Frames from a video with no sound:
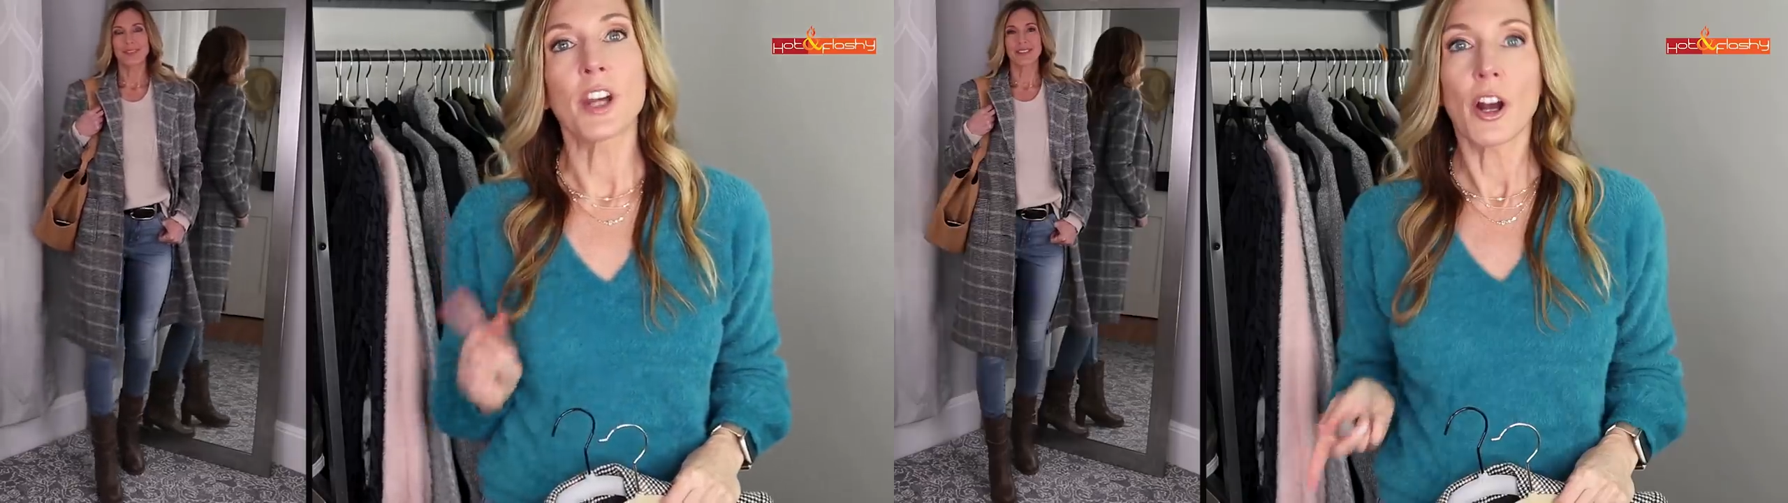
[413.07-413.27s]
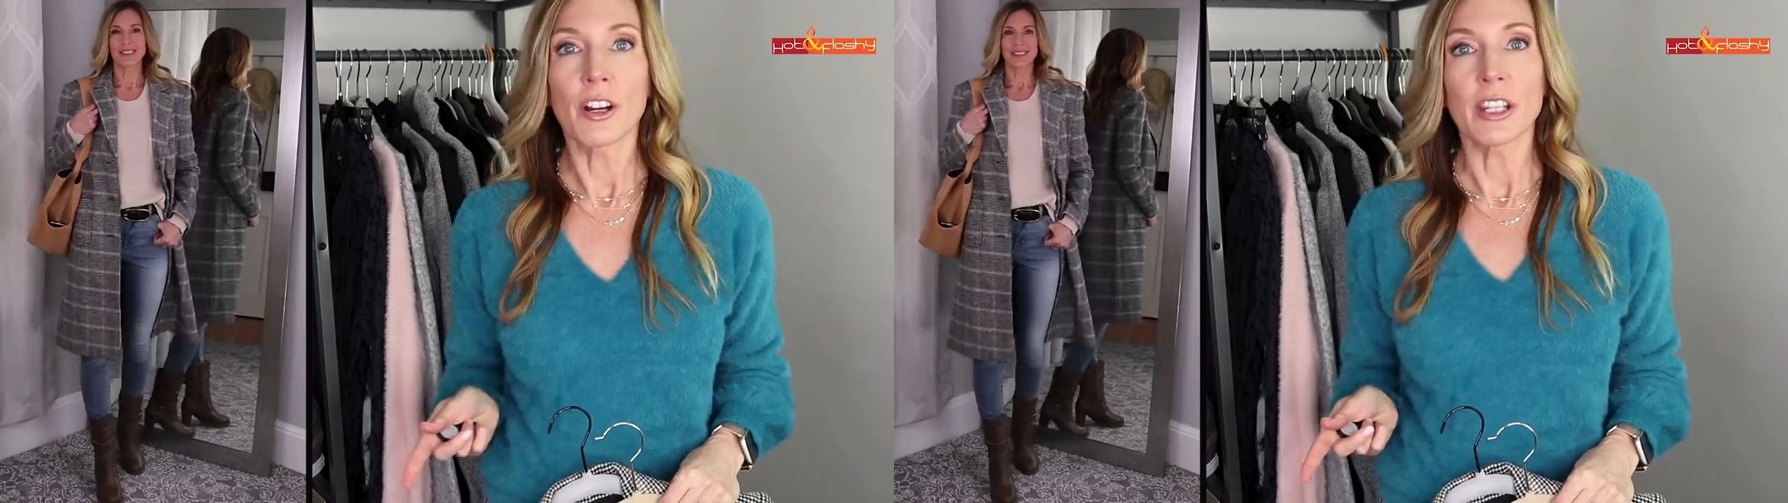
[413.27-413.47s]

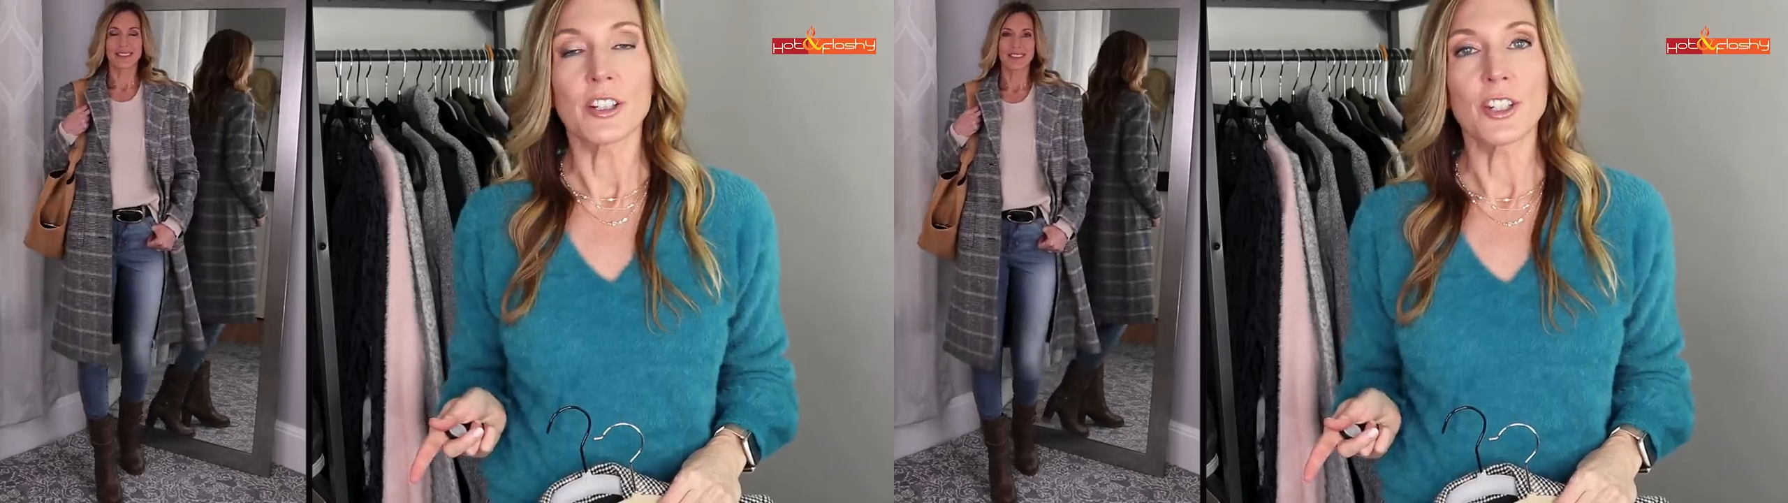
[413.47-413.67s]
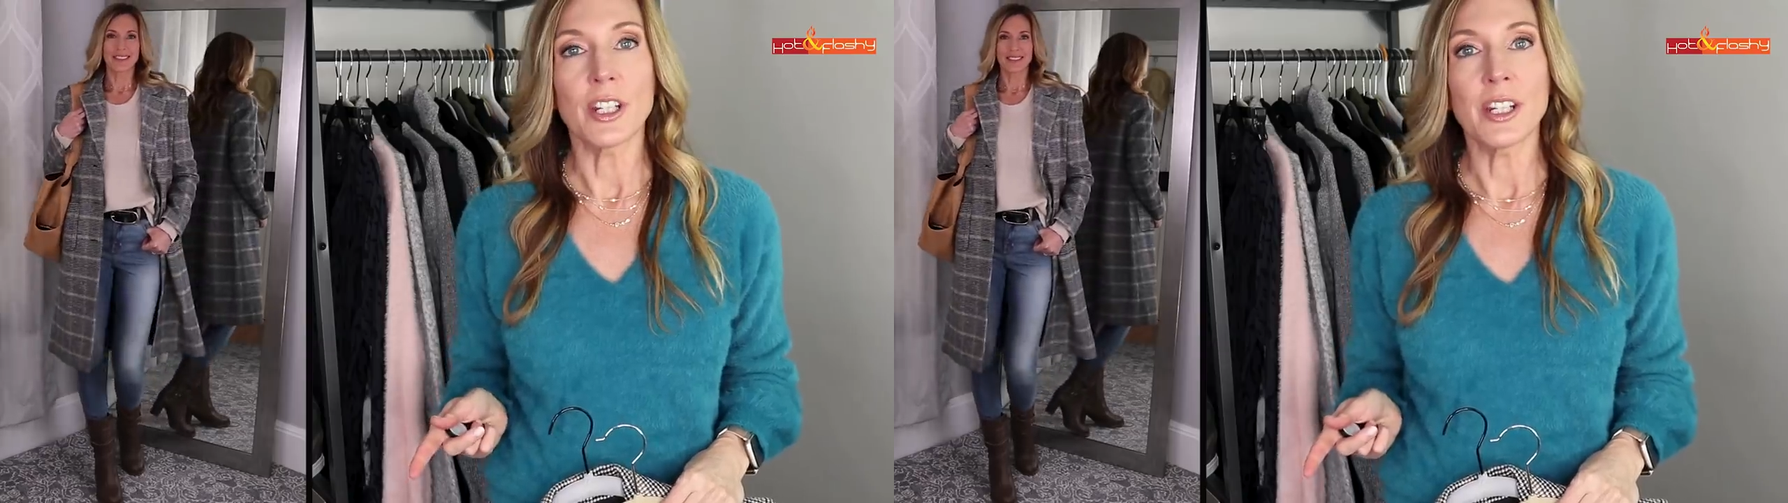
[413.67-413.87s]

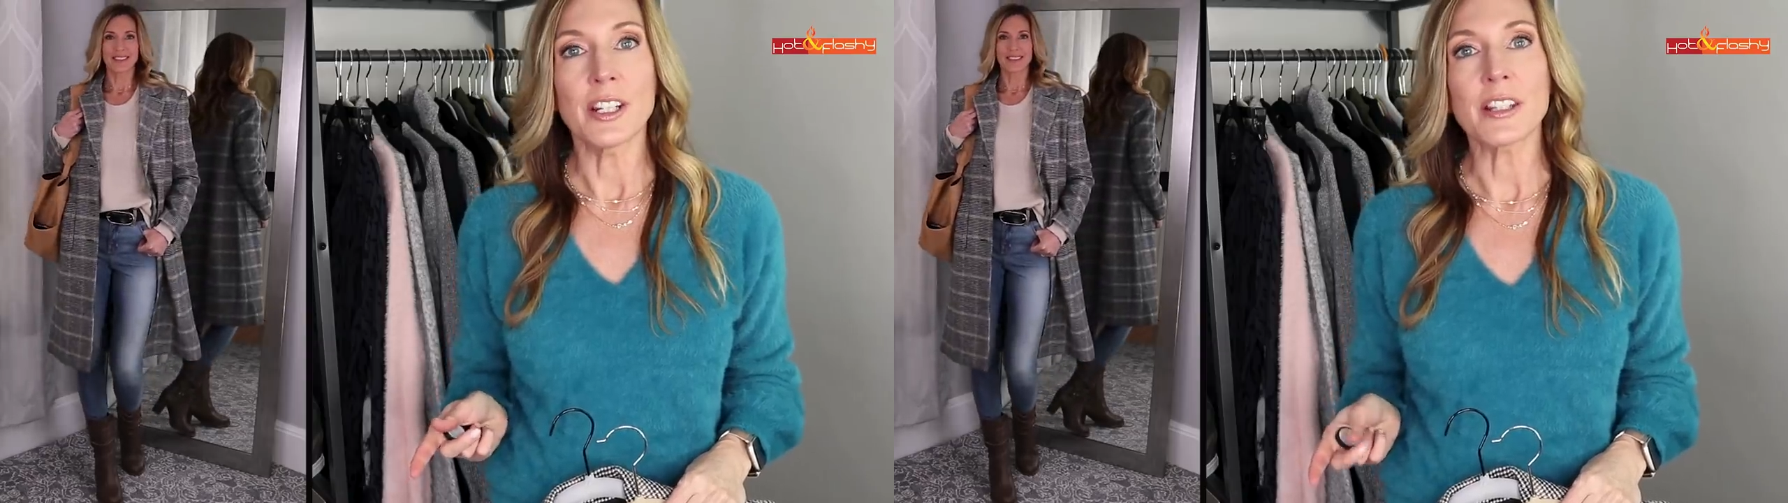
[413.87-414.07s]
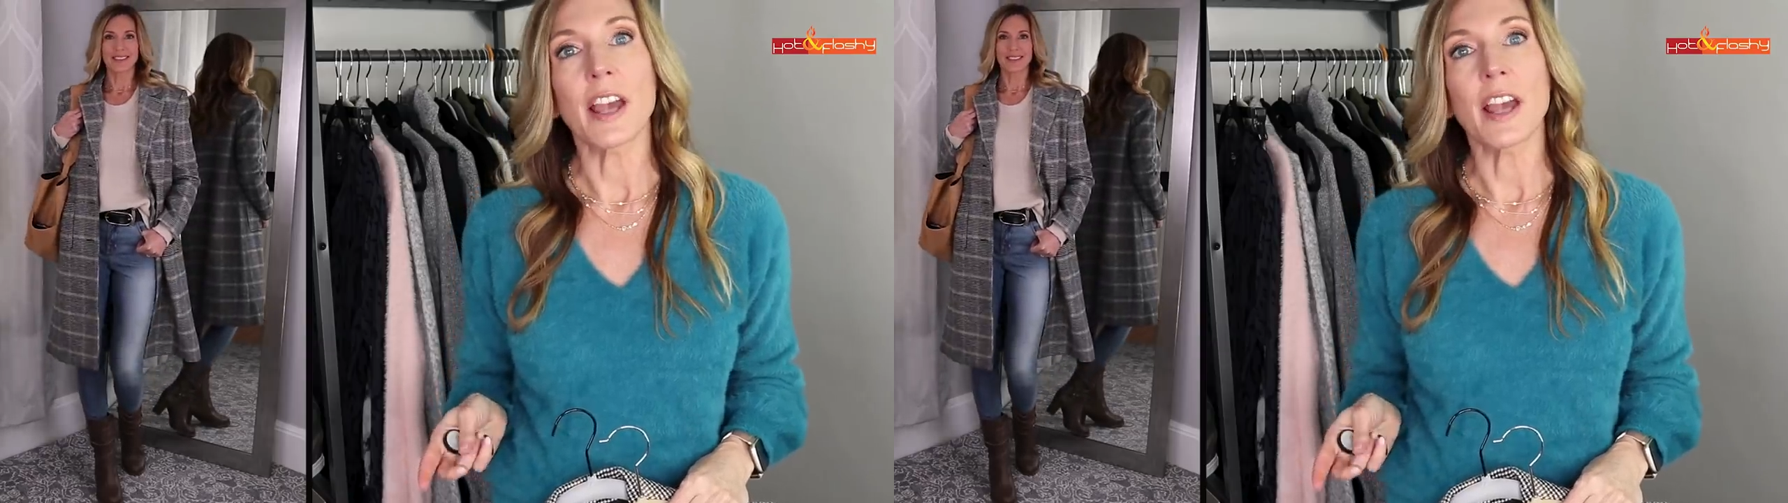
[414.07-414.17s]
Target jeans,